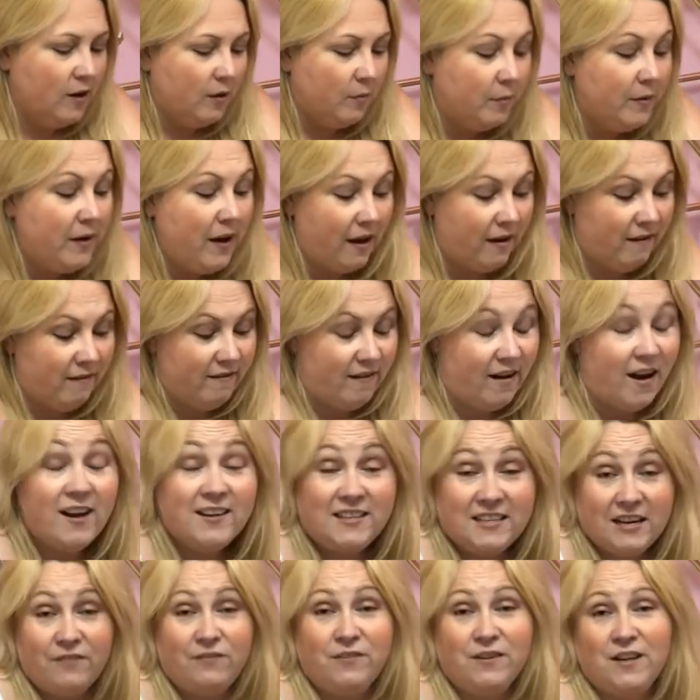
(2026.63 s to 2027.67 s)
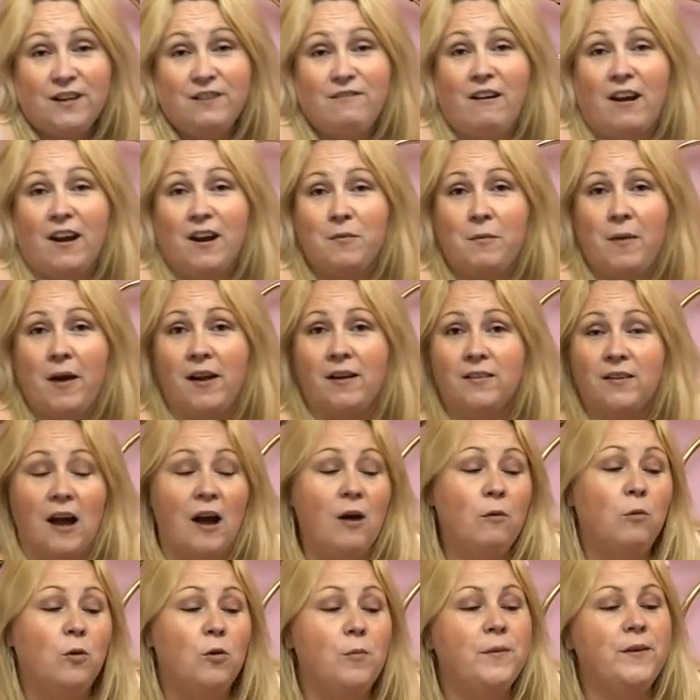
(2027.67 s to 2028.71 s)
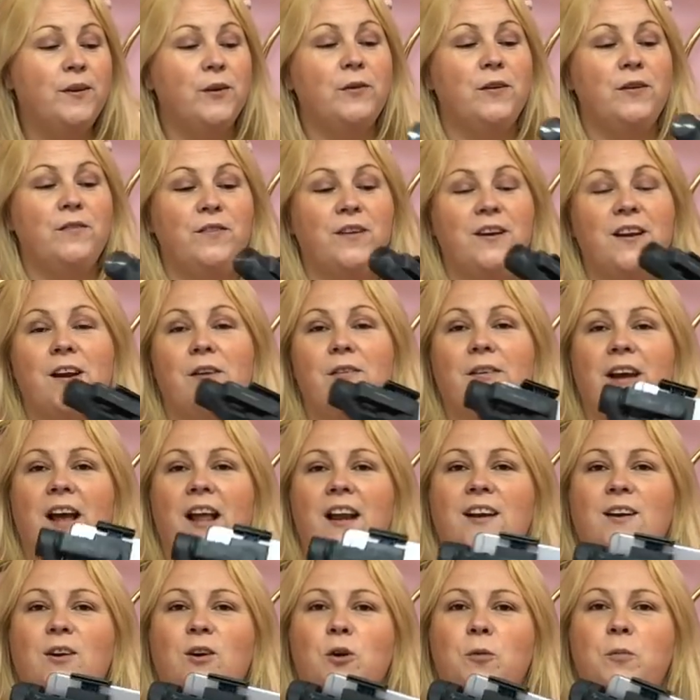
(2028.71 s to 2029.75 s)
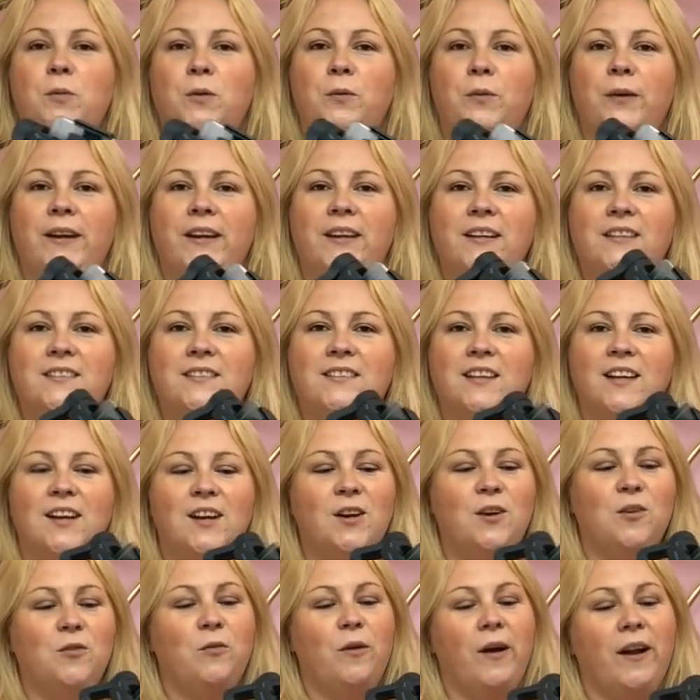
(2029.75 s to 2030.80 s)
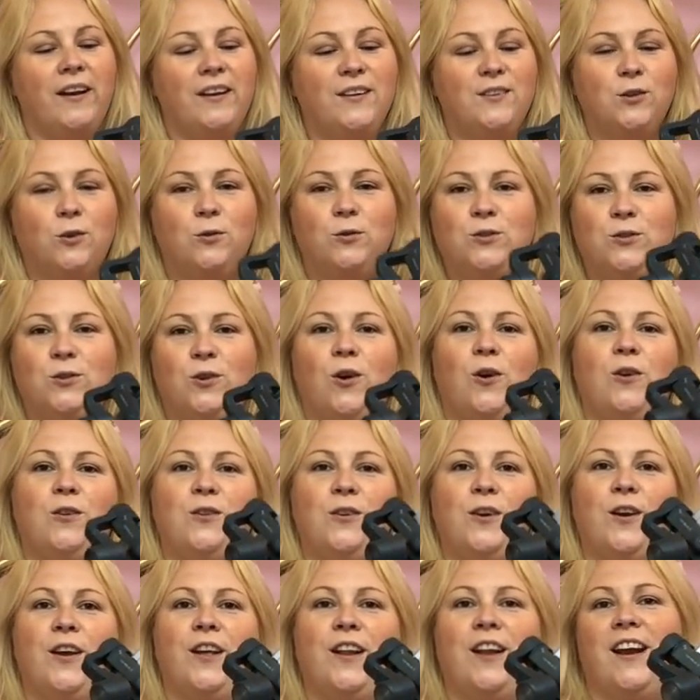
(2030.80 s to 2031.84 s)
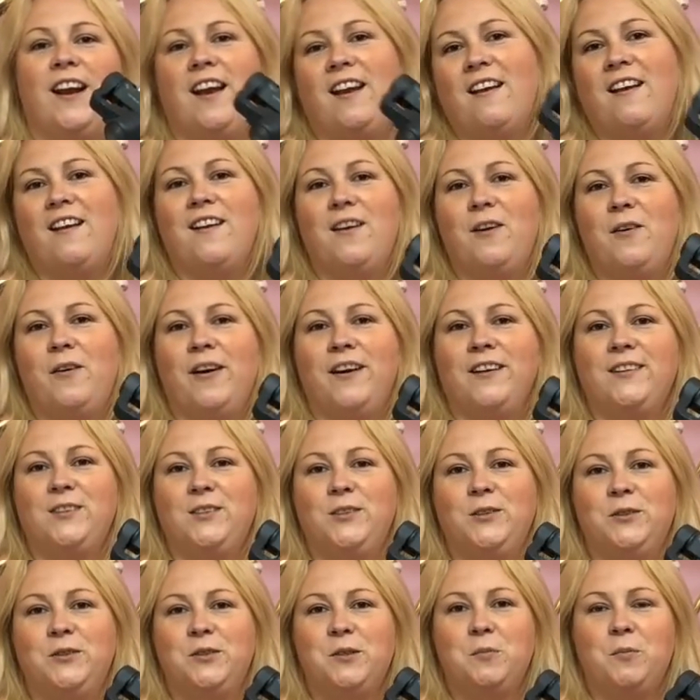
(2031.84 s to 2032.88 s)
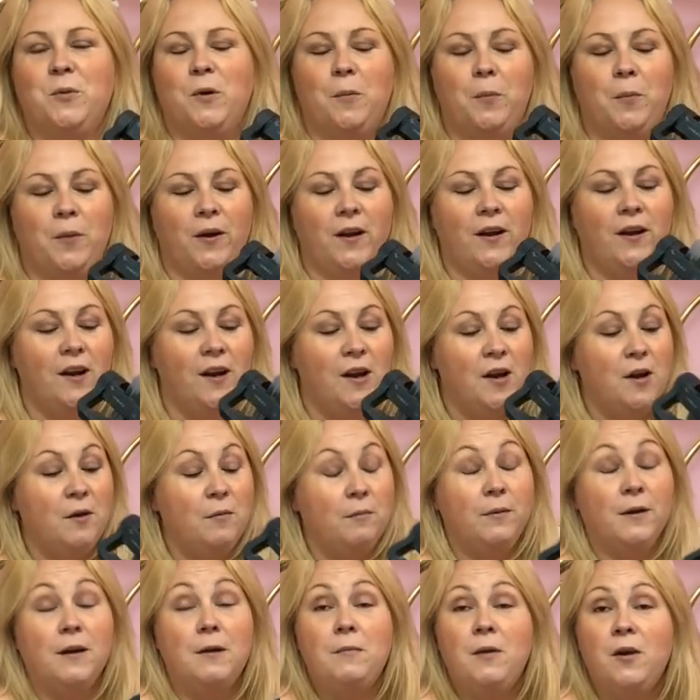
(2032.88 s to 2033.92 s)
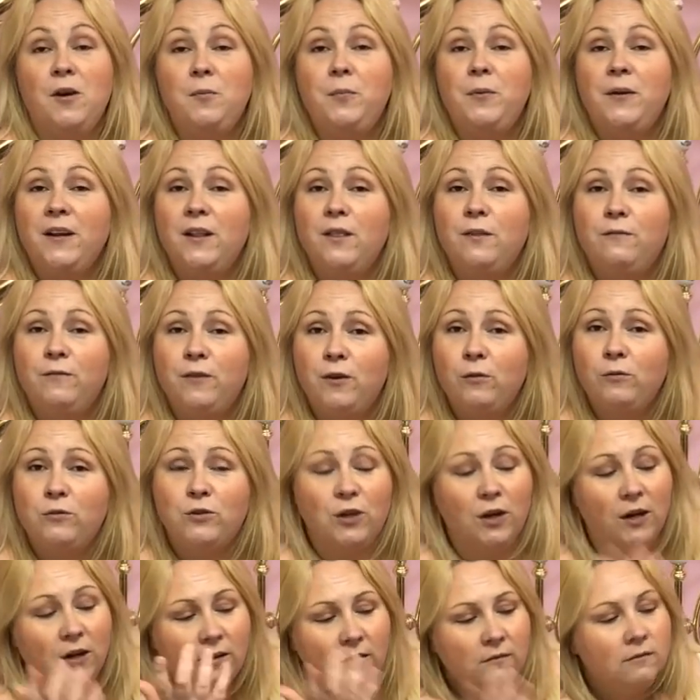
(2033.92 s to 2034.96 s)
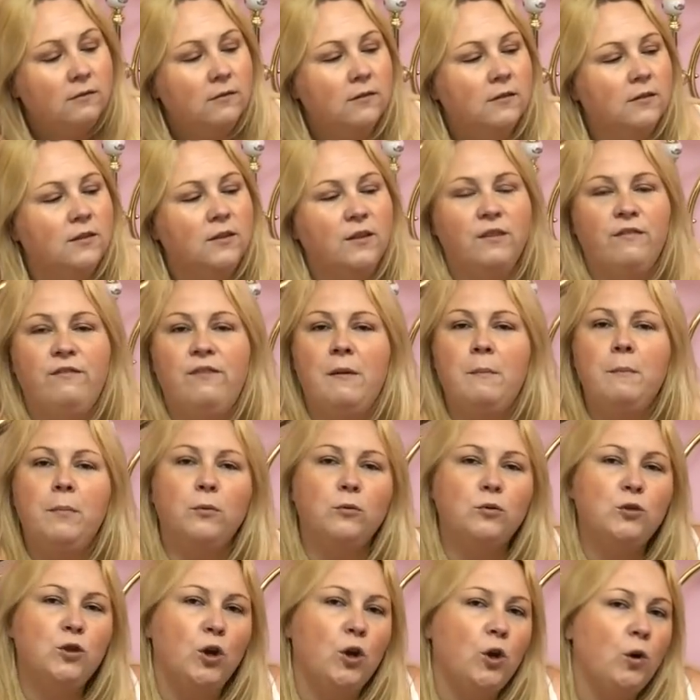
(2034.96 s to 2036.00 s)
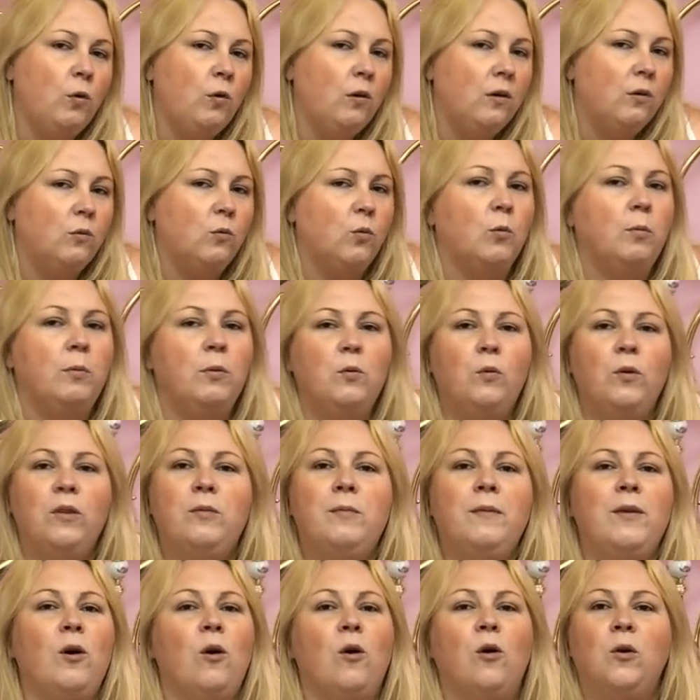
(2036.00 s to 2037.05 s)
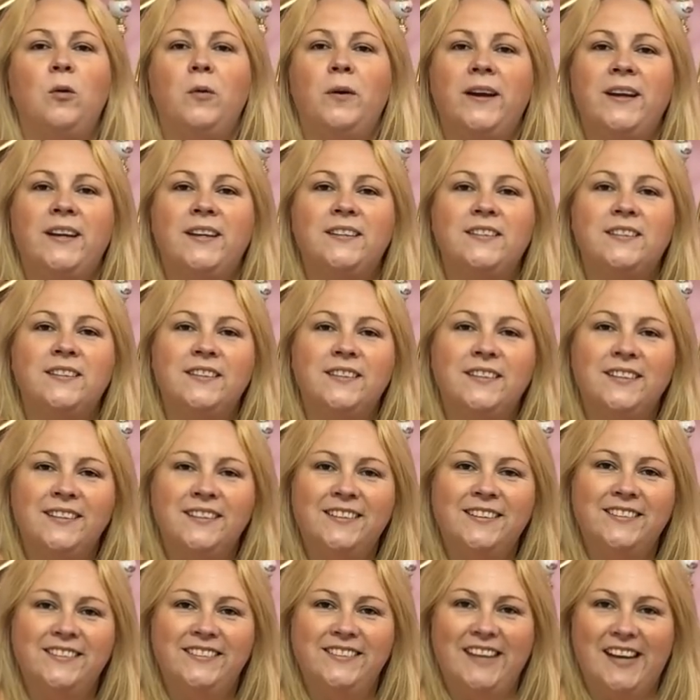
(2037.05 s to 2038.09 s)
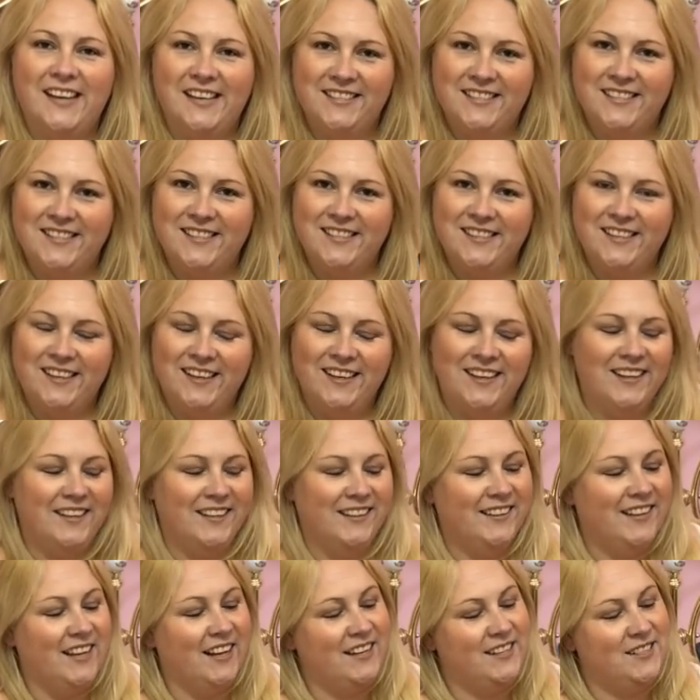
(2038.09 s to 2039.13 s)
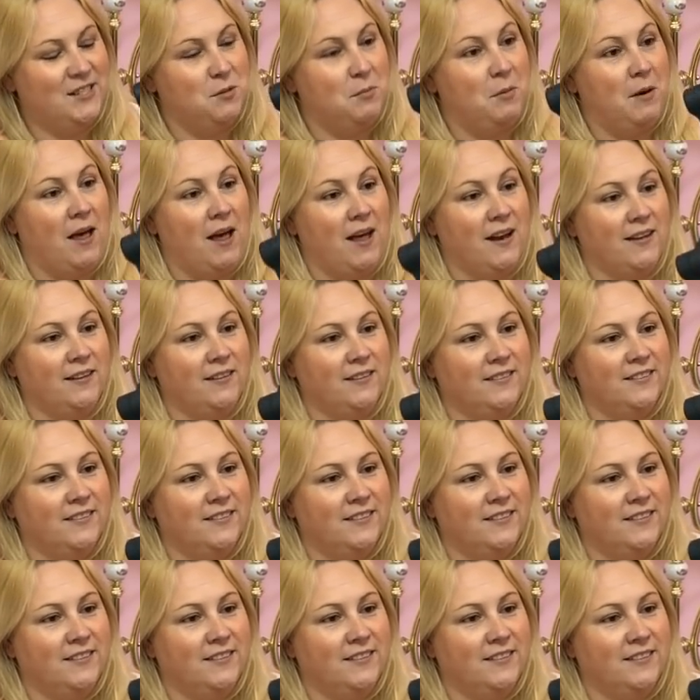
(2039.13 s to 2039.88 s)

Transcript: But yeah, I definitely recommend. I will be doing a video again in a couple of weeks, when it's all sorted and I know how to use it properly. But I'm hoping in the future, the Vimble 2 will be with me always. Yes, that is the plan.